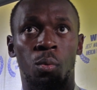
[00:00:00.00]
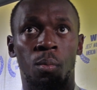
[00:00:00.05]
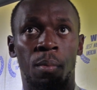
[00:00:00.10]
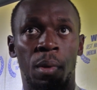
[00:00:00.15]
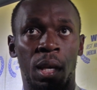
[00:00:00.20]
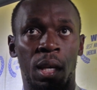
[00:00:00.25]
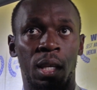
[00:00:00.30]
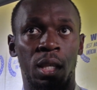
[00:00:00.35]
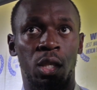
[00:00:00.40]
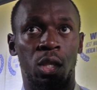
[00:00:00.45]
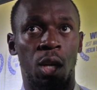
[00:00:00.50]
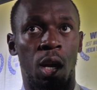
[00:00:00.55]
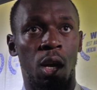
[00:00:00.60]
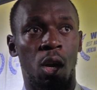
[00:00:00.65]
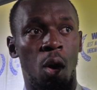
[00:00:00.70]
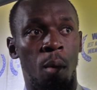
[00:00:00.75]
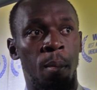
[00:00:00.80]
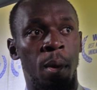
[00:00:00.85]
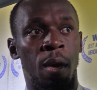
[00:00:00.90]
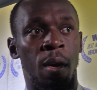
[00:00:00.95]
making sure I
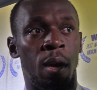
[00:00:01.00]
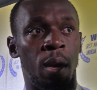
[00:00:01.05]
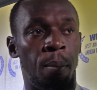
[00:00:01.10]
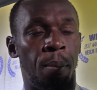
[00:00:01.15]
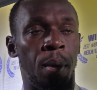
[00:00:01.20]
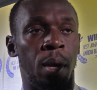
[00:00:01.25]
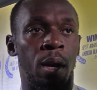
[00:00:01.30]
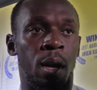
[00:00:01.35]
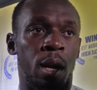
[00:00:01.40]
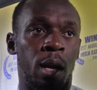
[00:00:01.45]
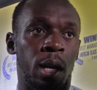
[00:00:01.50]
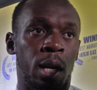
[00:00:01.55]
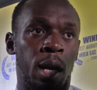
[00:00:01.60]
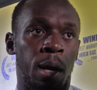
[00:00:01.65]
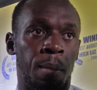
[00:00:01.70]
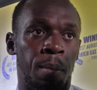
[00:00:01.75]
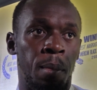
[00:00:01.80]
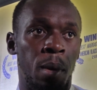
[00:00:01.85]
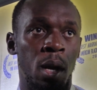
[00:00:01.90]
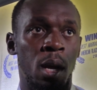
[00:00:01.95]
come here on the premiere and,
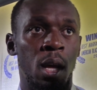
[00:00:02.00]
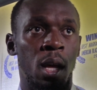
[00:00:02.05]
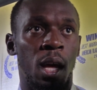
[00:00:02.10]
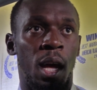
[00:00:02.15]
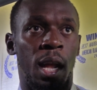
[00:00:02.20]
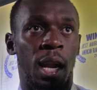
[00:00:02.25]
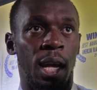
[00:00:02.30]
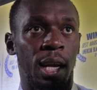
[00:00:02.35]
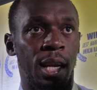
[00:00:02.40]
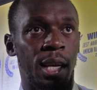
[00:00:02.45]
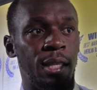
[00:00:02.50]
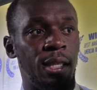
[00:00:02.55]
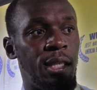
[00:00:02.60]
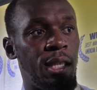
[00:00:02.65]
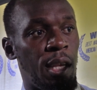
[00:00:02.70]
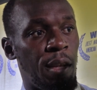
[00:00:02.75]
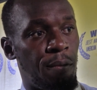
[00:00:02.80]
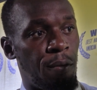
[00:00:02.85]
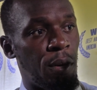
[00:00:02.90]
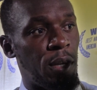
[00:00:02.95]
um, and I can
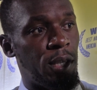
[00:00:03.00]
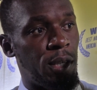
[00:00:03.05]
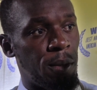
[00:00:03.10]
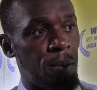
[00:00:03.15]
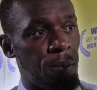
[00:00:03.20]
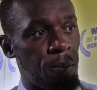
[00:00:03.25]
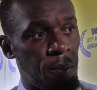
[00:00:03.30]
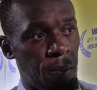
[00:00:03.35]
see it fresher.